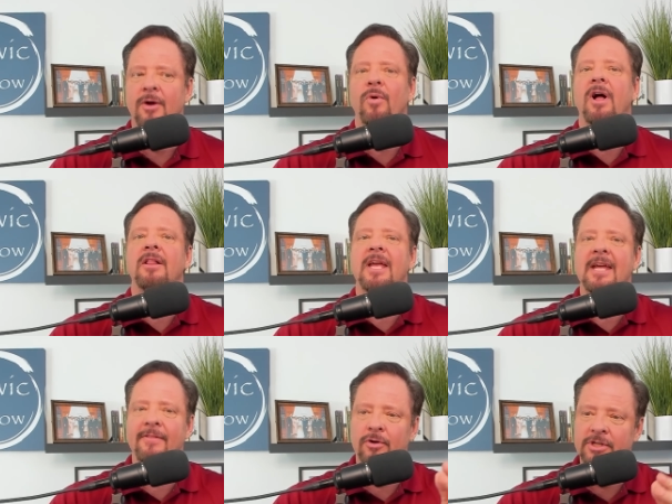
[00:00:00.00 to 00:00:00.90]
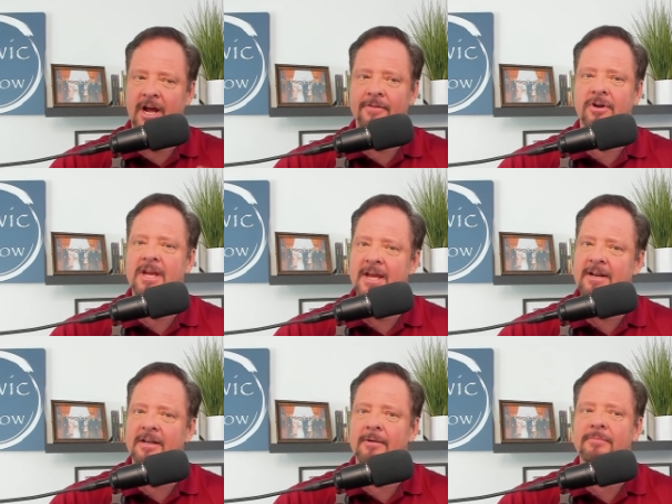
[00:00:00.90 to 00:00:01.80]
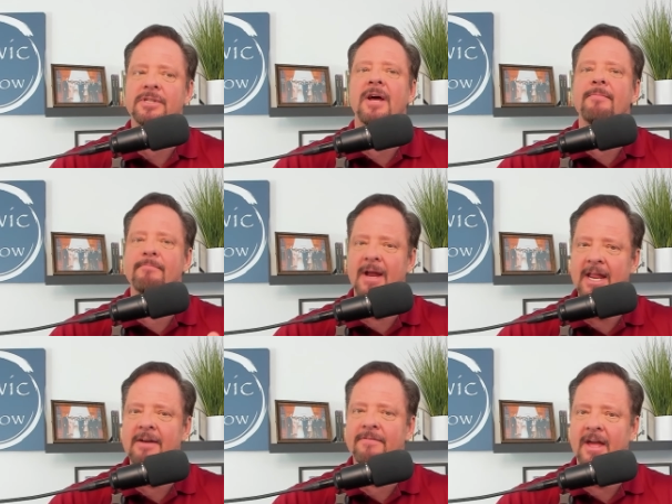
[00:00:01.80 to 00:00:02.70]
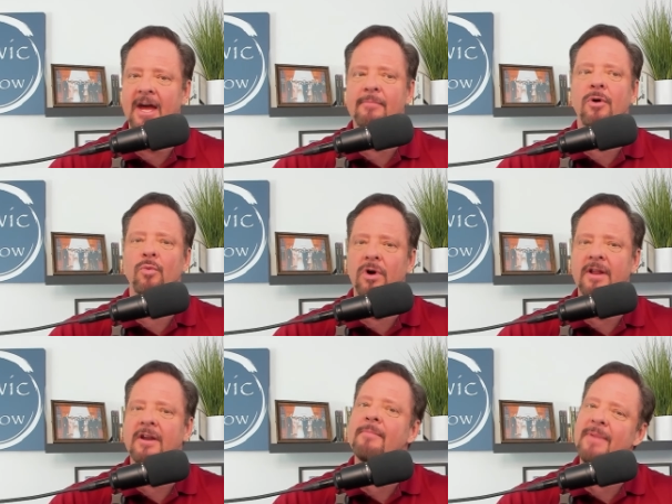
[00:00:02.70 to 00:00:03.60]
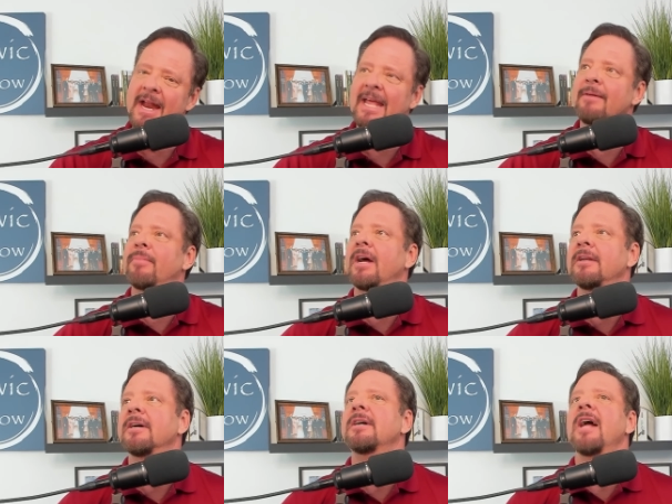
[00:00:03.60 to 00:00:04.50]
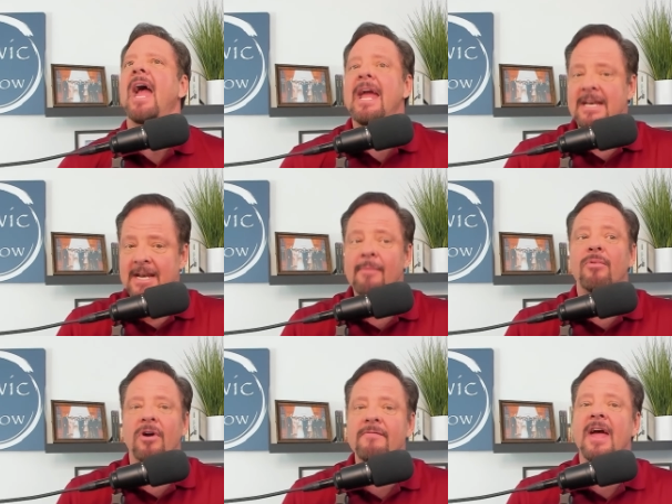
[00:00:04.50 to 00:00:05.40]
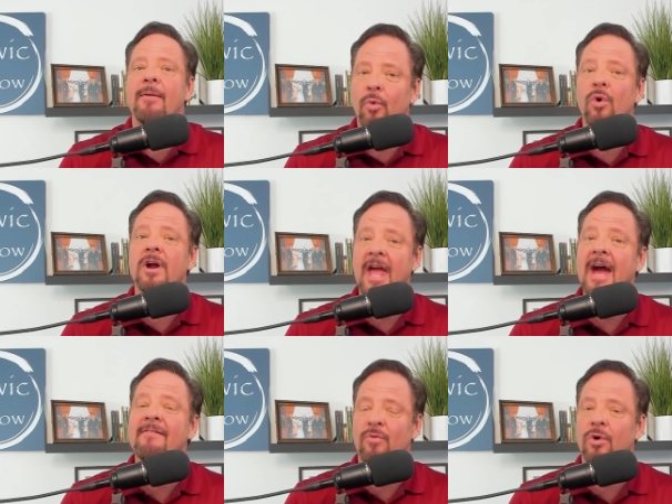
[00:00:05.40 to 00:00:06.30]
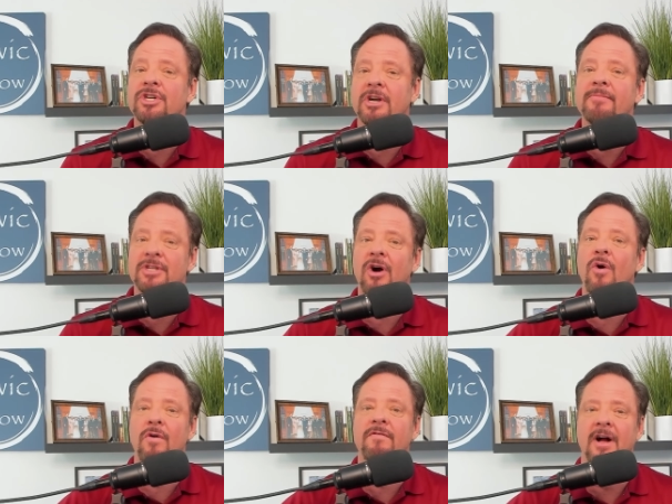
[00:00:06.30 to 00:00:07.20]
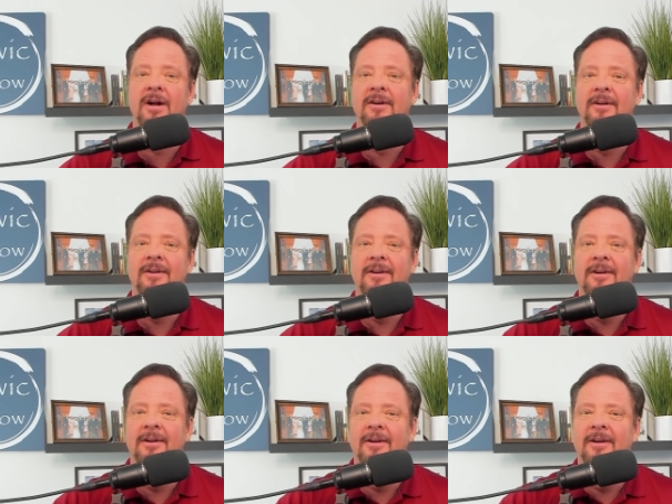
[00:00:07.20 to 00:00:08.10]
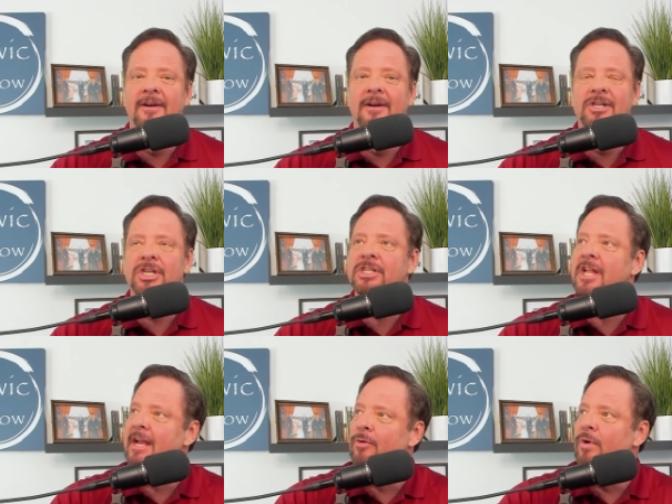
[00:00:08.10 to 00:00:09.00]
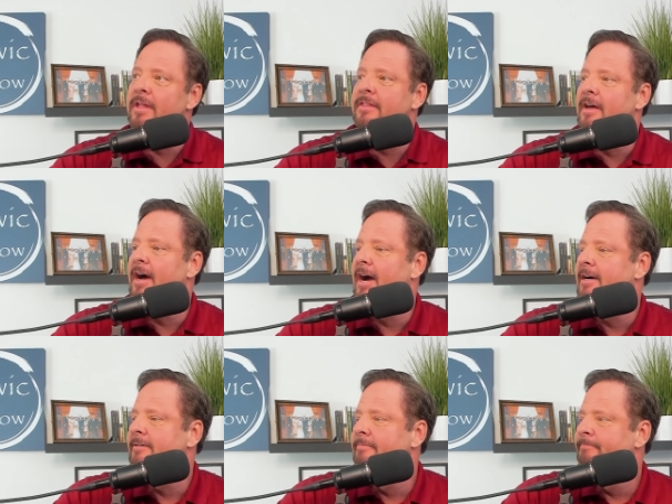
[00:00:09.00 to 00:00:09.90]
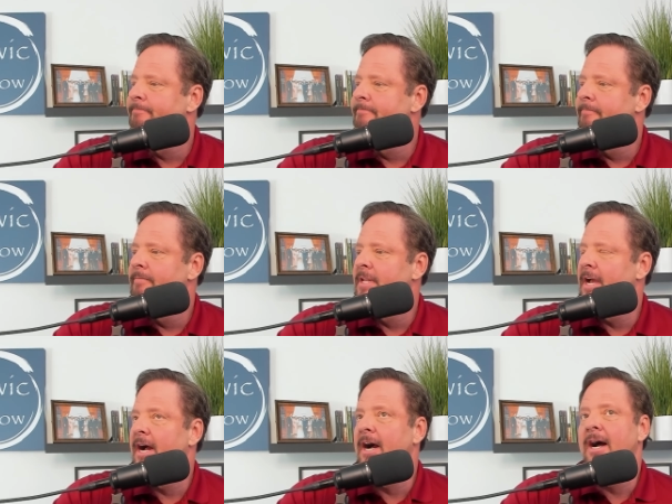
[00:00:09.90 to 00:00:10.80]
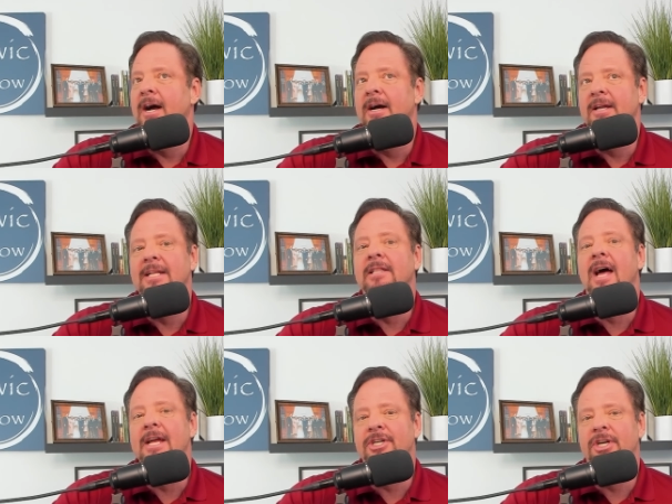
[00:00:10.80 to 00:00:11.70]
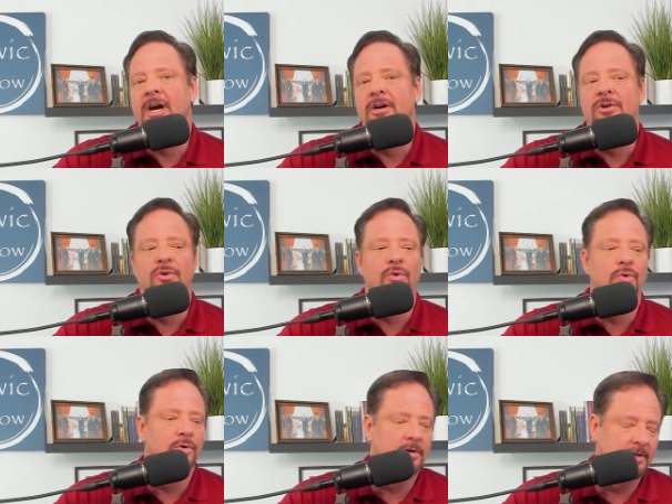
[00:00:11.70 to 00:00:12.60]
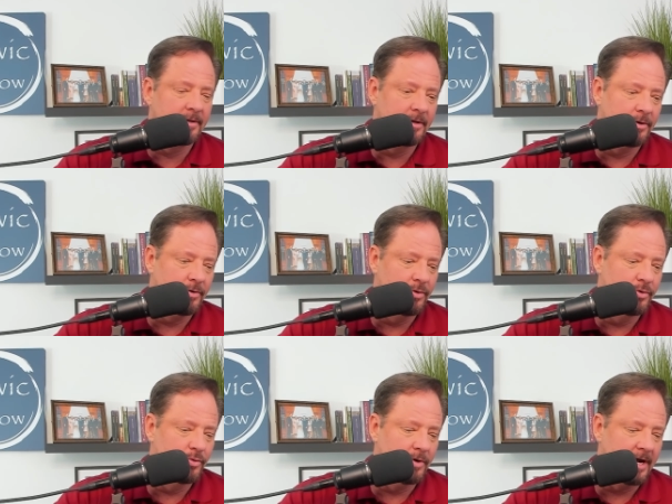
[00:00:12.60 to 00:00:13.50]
Well, in those other kingdoms, many of them would, not many, but a number of them would have worshiped Jehovah. Just like with Elisha, who boy,